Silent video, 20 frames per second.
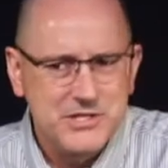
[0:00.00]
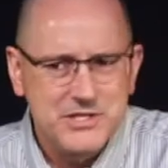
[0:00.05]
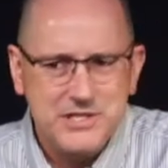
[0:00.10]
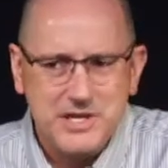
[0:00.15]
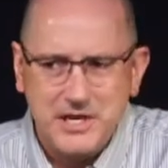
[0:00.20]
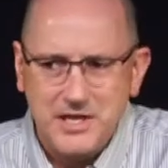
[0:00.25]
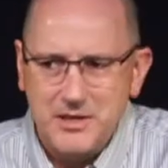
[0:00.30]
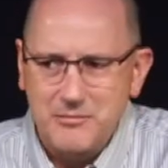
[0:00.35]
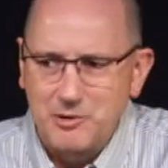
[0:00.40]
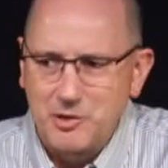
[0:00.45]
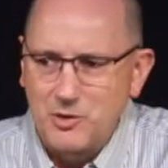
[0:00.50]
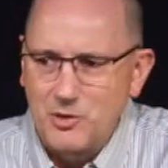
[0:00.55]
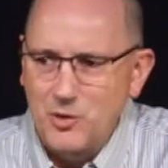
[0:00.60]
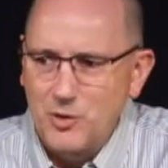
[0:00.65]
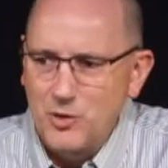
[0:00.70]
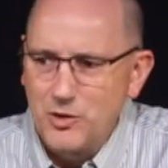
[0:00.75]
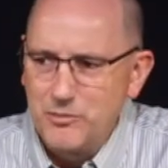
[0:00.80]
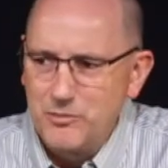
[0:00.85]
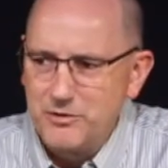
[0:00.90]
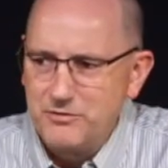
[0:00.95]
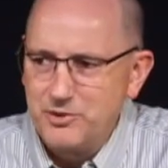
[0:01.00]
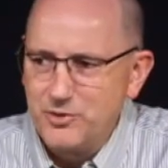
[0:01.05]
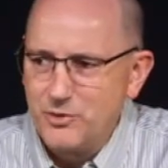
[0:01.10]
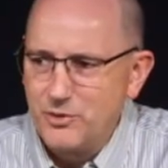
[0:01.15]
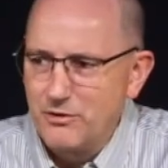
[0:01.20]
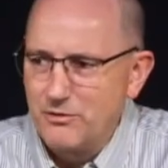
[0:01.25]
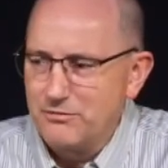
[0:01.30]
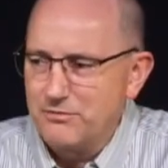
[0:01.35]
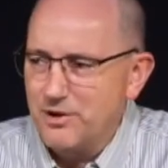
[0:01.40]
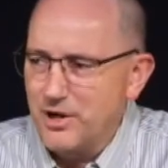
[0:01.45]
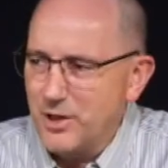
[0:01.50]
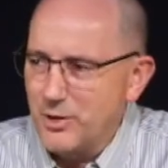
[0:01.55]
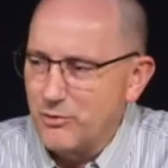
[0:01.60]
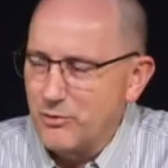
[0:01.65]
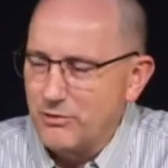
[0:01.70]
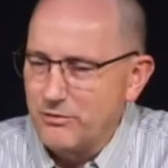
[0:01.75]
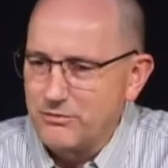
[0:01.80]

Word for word: take them and hold them if you are a follower of